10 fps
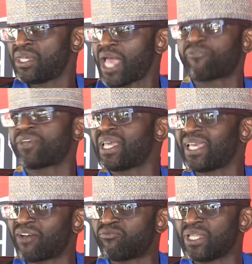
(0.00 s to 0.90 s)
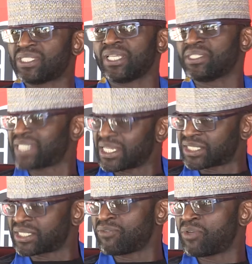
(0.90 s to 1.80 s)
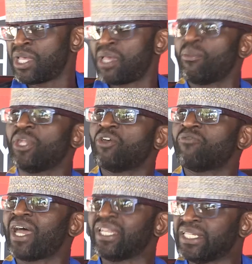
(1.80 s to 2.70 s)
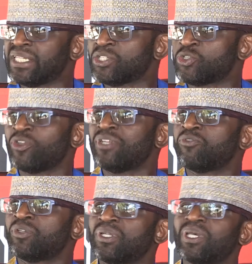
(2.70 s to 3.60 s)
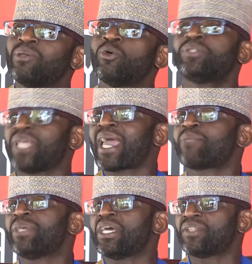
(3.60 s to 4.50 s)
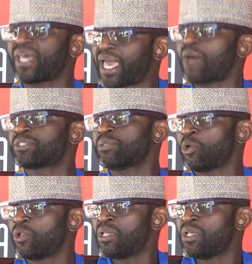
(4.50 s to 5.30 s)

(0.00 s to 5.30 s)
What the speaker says: African governments are insensitive. Many of our leaders they can't be held accountable.